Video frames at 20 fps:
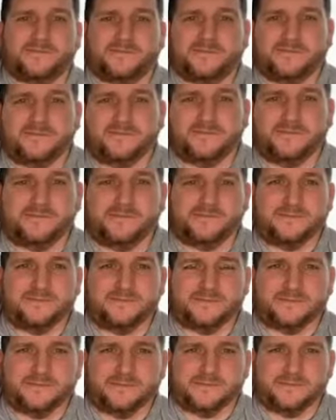
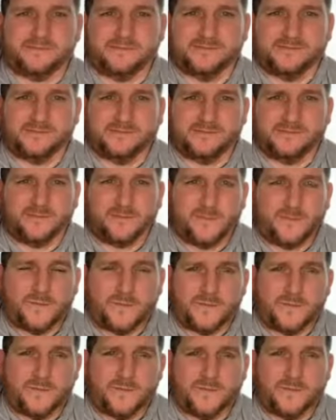
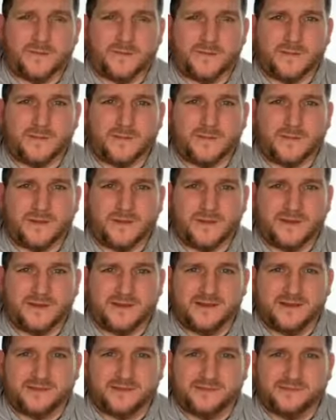
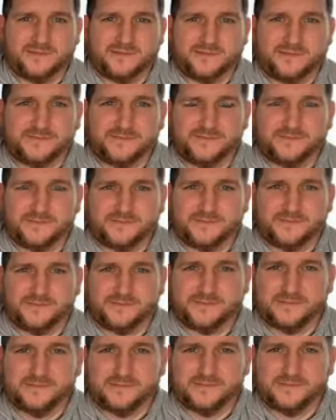
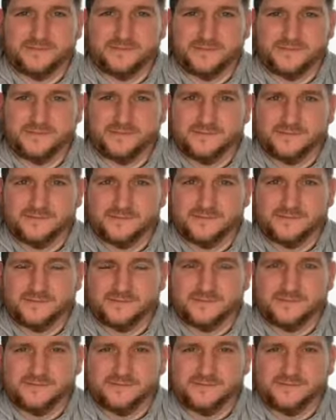
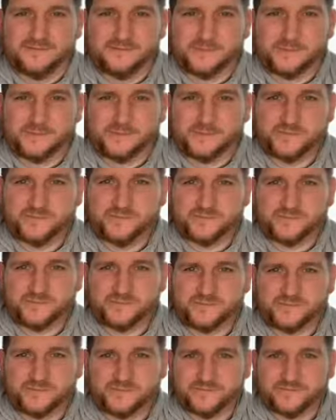
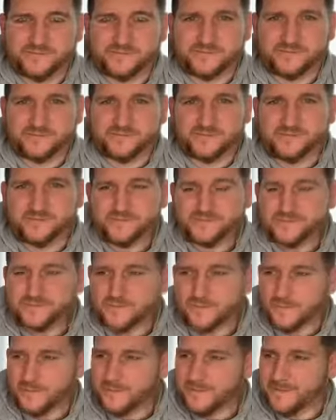
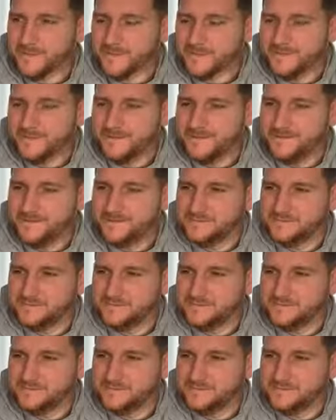The person shown says nothing.